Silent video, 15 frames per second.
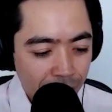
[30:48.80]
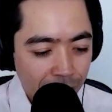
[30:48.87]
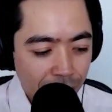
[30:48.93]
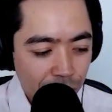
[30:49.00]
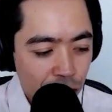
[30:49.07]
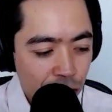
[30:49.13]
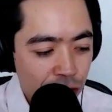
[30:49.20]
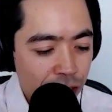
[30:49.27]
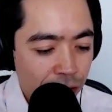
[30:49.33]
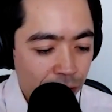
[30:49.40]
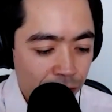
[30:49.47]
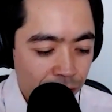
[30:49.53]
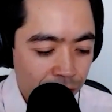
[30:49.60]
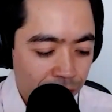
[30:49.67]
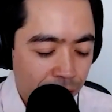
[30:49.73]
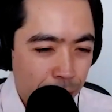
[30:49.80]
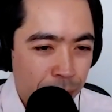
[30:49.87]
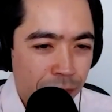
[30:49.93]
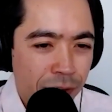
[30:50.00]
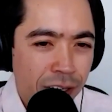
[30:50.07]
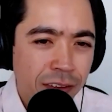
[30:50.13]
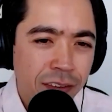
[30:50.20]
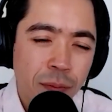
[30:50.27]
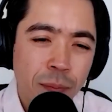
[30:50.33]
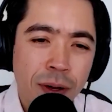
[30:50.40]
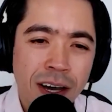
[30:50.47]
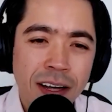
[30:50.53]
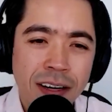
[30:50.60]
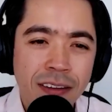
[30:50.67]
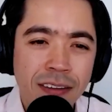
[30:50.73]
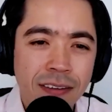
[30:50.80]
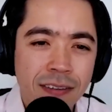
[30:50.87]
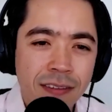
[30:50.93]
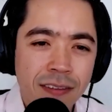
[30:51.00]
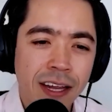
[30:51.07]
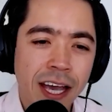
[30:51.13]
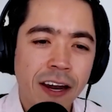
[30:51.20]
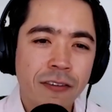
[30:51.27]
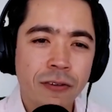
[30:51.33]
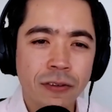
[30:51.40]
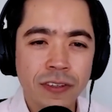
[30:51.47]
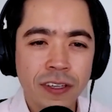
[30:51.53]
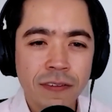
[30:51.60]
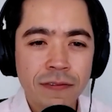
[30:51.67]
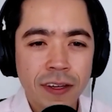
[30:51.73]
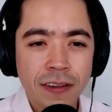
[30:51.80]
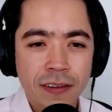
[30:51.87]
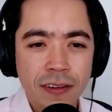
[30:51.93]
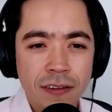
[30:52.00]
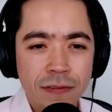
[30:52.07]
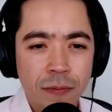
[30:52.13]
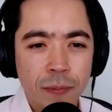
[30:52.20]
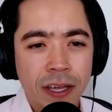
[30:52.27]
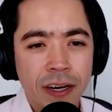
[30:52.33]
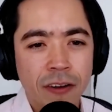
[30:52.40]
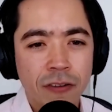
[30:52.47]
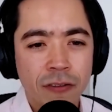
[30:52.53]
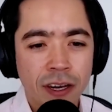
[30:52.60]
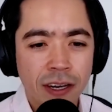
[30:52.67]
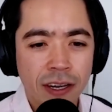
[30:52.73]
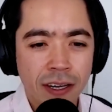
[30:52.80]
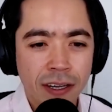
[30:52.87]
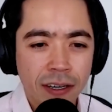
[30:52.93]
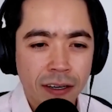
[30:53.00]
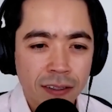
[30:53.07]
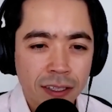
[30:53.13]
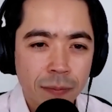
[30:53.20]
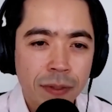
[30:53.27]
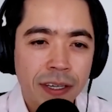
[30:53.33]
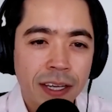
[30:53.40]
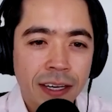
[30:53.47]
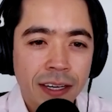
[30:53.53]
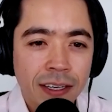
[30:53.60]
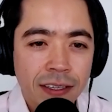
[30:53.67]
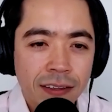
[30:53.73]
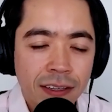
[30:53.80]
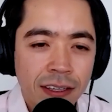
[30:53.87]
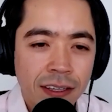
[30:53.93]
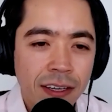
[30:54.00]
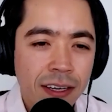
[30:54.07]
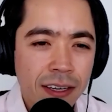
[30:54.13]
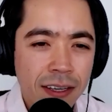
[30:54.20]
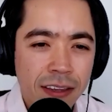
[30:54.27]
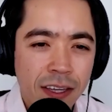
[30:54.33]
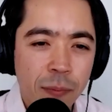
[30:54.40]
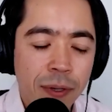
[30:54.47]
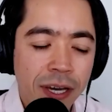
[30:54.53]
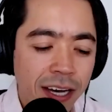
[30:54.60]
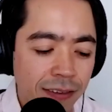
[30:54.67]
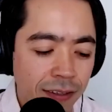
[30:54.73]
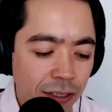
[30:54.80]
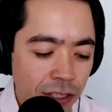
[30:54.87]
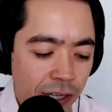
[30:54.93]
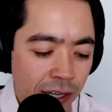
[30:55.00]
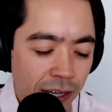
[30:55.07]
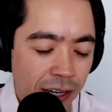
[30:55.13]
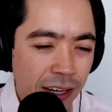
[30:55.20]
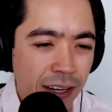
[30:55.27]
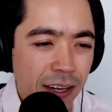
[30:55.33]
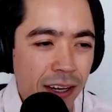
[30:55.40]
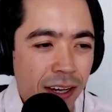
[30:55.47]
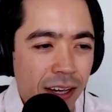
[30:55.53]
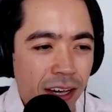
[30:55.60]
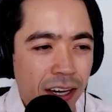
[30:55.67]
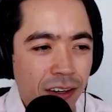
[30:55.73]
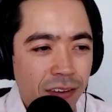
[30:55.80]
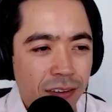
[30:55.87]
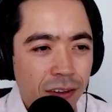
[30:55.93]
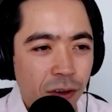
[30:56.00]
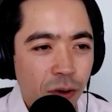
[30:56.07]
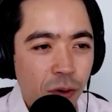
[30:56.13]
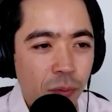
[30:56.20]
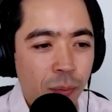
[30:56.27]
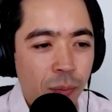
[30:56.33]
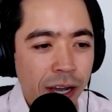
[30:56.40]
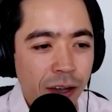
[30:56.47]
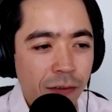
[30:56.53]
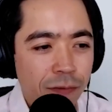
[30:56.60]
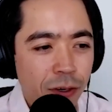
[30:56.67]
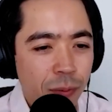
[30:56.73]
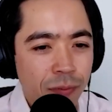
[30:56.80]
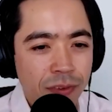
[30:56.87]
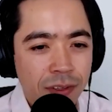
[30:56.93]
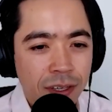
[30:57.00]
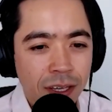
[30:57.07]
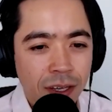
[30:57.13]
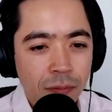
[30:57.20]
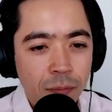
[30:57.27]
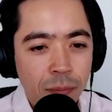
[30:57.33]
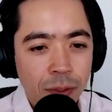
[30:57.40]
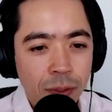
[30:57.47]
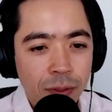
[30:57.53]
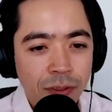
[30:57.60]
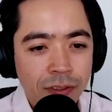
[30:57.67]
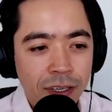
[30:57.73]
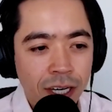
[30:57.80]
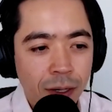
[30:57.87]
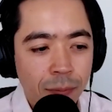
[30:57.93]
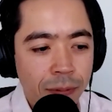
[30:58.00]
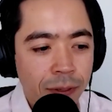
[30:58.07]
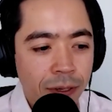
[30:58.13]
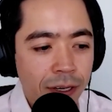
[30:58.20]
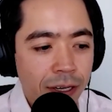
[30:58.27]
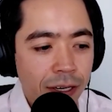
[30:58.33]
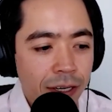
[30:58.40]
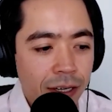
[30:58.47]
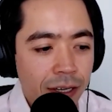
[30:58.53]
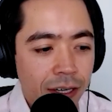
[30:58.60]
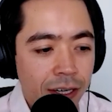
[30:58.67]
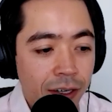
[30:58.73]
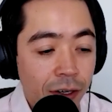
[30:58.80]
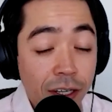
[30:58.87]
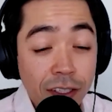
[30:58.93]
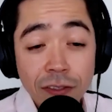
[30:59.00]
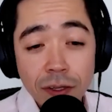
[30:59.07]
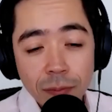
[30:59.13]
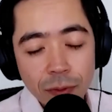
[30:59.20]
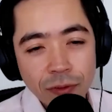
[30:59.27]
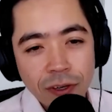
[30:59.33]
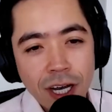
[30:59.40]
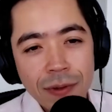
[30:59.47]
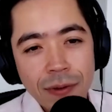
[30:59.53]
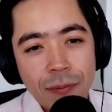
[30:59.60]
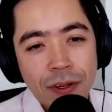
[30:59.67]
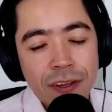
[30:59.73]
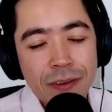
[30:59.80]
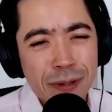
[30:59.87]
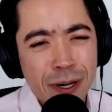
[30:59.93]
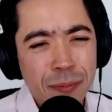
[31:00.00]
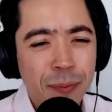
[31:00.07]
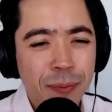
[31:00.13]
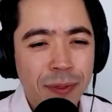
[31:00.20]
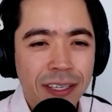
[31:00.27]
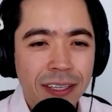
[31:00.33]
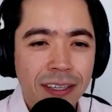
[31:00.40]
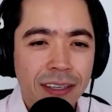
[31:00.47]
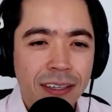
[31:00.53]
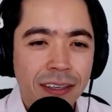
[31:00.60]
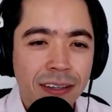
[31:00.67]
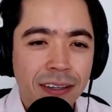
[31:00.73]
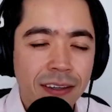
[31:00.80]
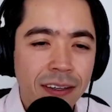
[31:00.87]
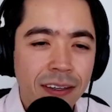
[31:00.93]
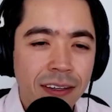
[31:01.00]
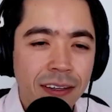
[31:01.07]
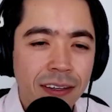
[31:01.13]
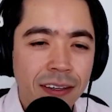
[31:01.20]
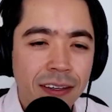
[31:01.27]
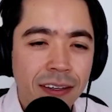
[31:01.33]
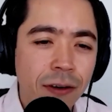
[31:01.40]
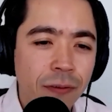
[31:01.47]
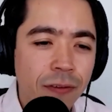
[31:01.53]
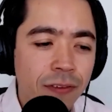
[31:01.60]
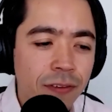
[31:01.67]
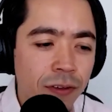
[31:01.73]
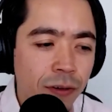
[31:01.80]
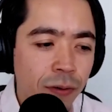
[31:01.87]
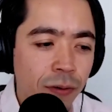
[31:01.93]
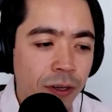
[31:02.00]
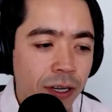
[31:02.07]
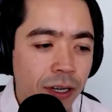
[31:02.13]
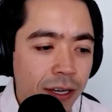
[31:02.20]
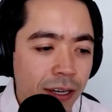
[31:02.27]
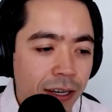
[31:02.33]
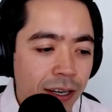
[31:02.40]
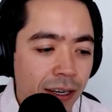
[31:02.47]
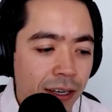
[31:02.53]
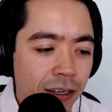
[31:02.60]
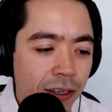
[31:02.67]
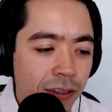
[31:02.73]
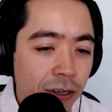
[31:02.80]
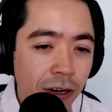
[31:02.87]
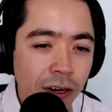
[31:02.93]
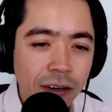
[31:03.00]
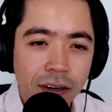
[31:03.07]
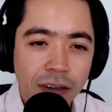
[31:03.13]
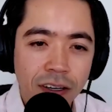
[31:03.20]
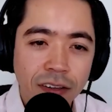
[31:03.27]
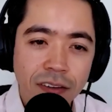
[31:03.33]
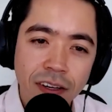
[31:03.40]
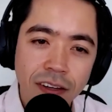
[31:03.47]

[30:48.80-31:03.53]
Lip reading: shield that prevents your body's natural defenses from penetrating and eliminating the pathogen. And so biofilms can build up. Actually, the most common one is probably in your mouth. So tartar is an